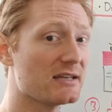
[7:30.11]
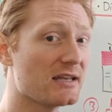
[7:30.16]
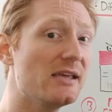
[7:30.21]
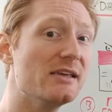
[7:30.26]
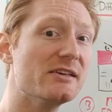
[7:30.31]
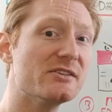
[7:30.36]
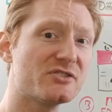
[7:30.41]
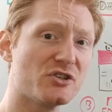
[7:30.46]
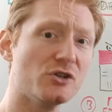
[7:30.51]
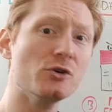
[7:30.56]

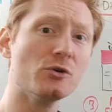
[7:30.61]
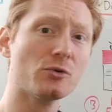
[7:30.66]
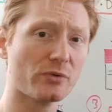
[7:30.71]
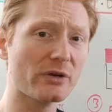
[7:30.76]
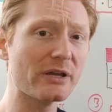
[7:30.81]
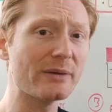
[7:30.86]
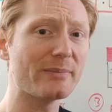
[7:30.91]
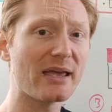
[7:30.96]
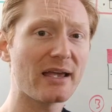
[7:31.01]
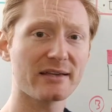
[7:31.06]
is to
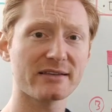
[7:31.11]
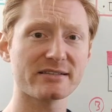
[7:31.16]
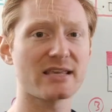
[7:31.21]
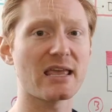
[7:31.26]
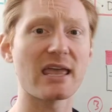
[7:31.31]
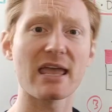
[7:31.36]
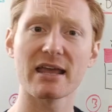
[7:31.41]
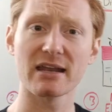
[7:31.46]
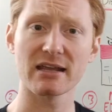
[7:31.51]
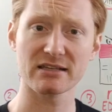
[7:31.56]
remix
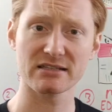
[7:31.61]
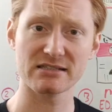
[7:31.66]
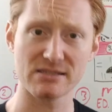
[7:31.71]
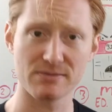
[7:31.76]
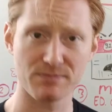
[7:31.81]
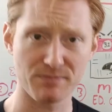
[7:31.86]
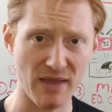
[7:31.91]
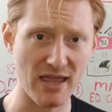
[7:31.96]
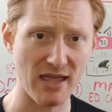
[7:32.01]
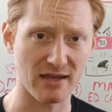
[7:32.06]
and
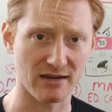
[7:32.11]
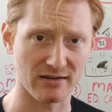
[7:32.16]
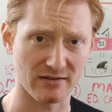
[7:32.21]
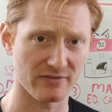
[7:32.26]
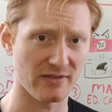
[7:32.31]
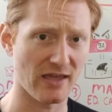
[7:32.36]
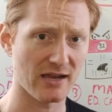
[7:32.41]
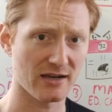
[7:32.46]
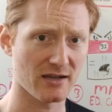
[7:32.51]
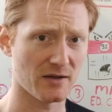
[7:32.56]
expand
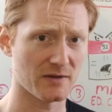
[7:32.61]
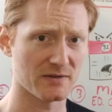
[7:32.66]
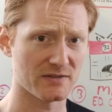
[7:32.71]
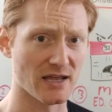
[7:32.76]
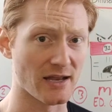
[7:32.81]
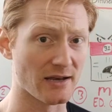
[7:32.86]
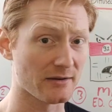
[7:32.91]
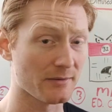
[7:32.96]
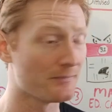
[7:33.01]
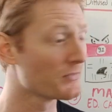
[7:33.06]
that
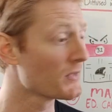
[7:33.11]
content.